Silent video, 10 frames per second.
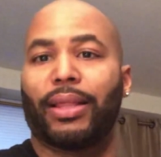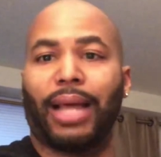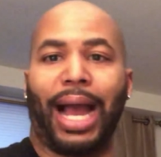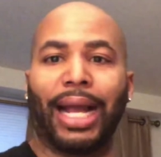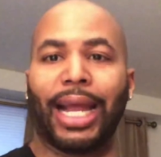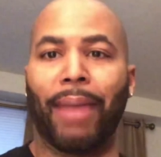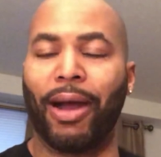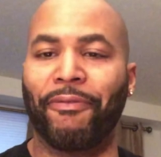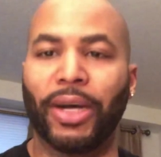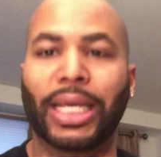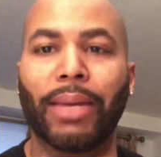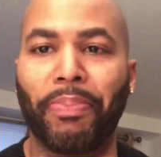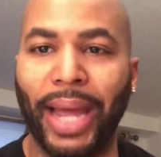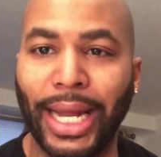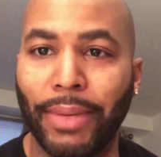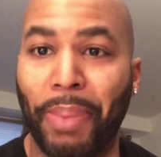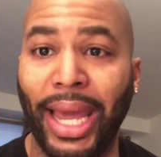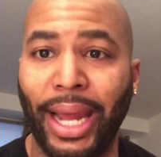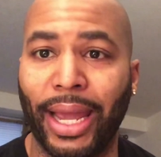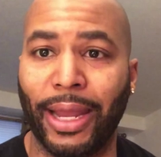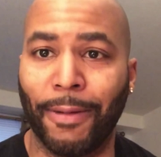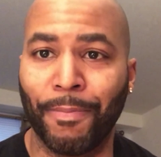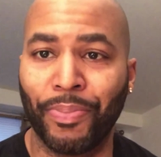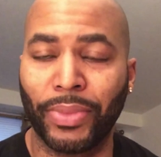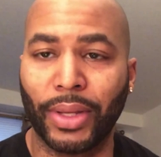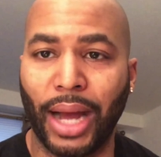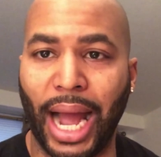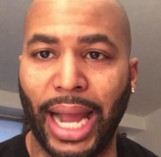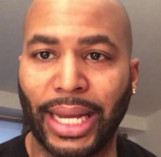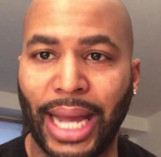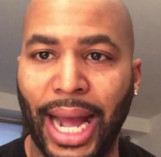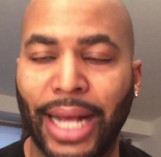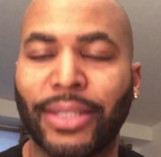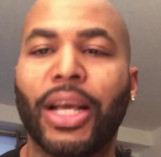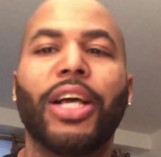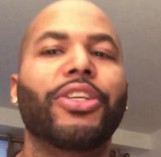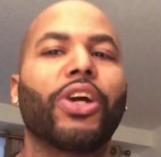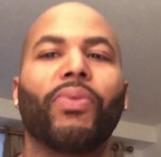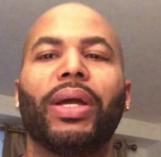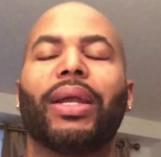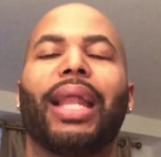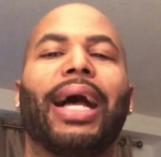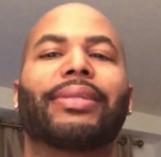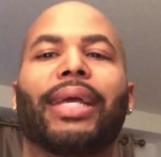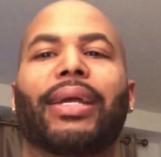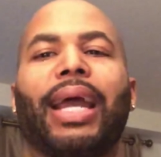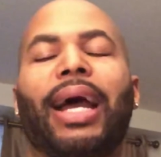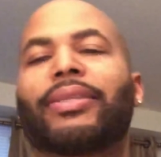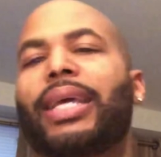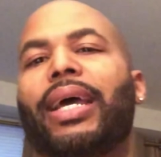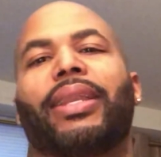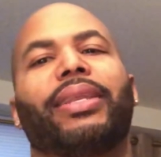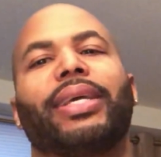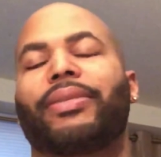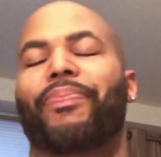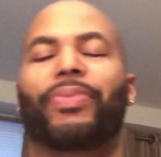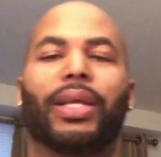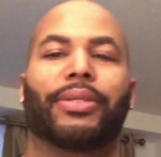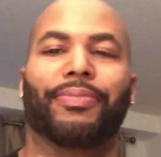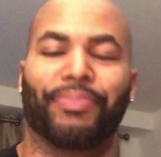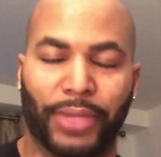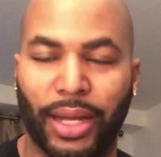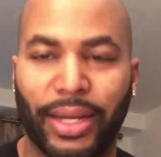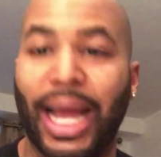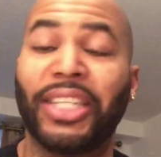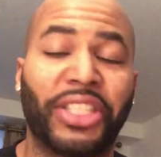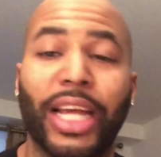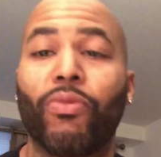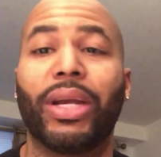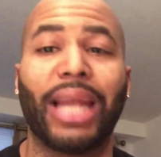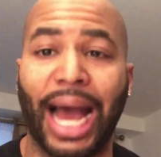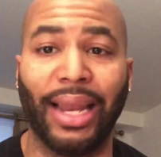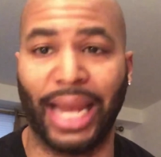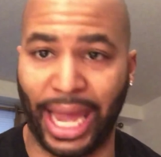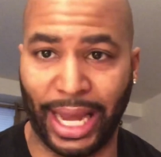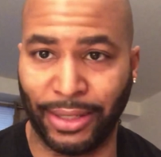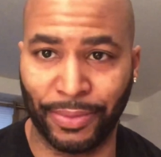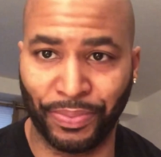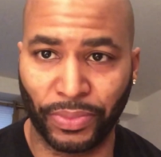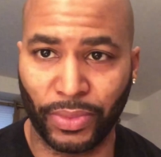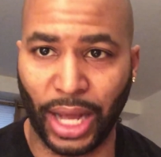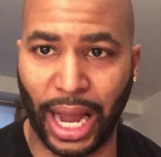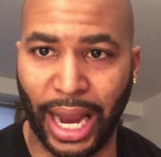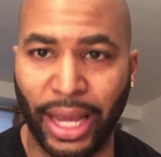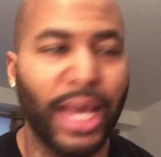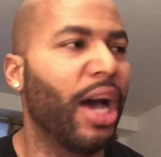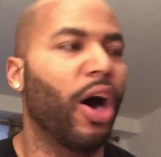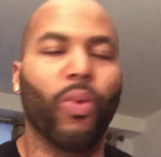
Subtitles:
I got my fucking payday. All right, guys. So realize that, guys, that listen, that shit will not last. All right, a